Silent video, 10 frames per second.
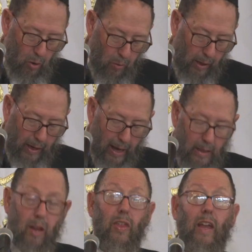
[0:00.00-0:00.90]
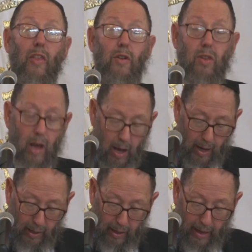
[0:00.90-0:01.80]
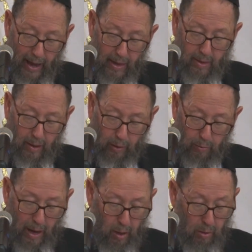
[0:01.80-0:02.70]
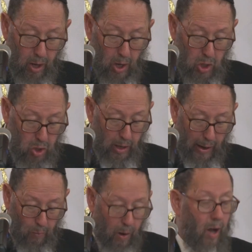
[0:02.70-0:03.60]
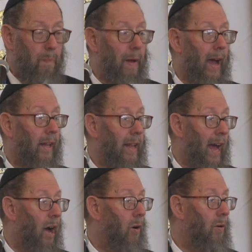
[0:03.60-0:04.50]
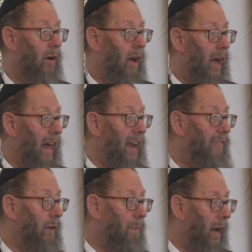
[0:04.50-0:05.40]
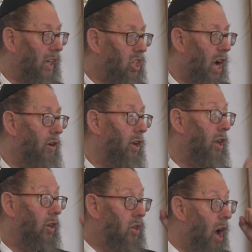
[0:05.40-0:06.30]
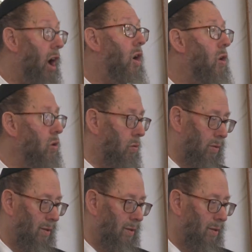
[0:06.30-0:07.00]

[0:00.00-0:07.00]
When he got to the other side, he asked the crowd, should I walk back now? And everybody shouted, no!